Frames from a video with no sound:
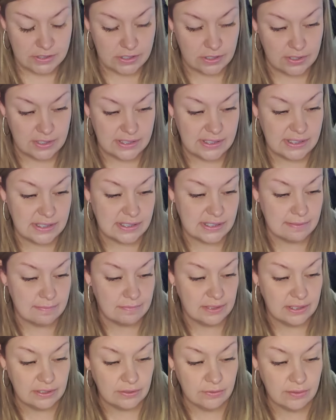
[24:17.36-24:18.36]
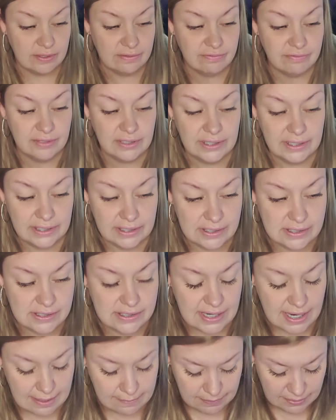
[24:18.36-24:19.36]
So, this is somebody who I feel like is
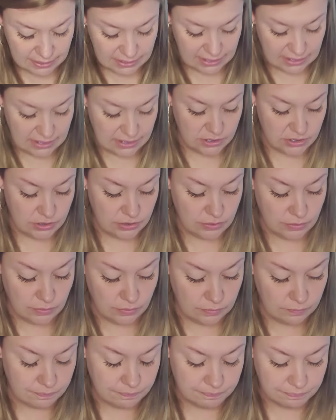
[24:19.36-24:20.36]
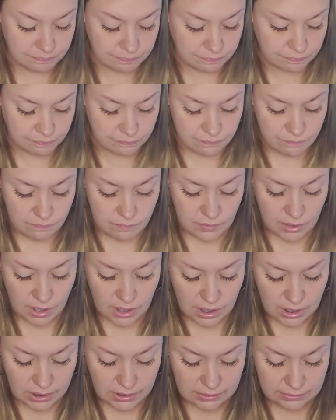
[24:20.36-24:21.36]
tapping into
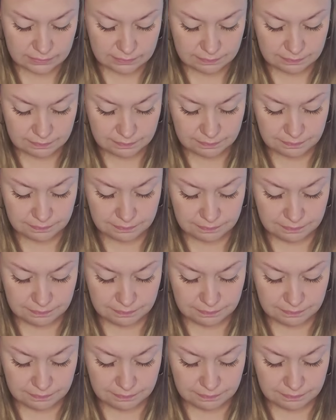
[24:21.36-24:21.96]
um,